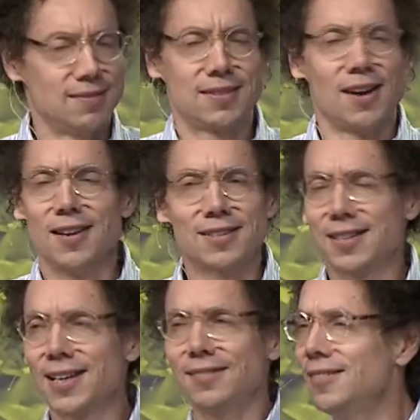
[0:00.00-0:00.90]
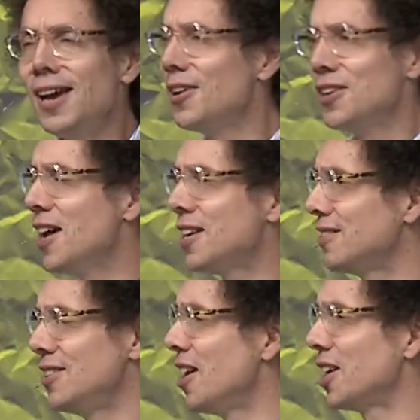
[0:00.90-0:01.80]
Saul's like, no, you're
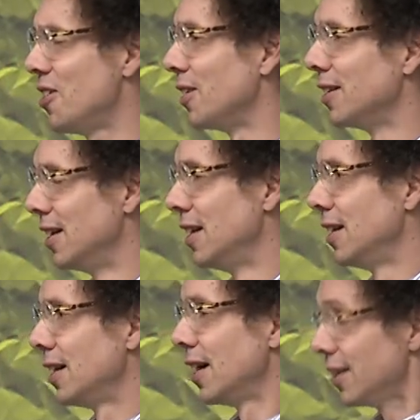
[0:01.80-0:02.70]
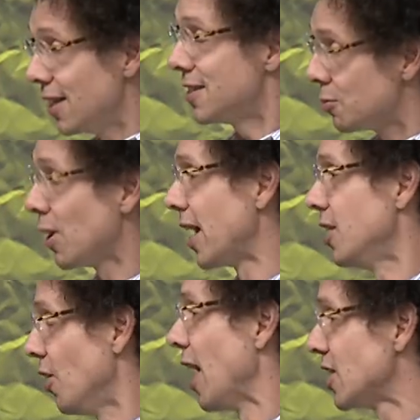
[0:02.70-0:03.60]
not going. And the kid says, well,
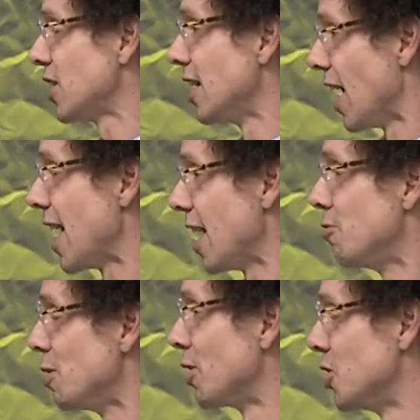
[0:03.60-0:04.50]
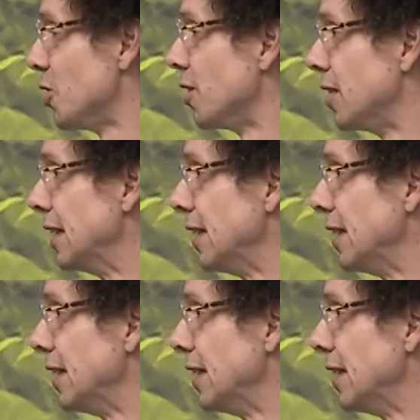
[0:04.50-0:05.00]
no, actually, I really want to do it.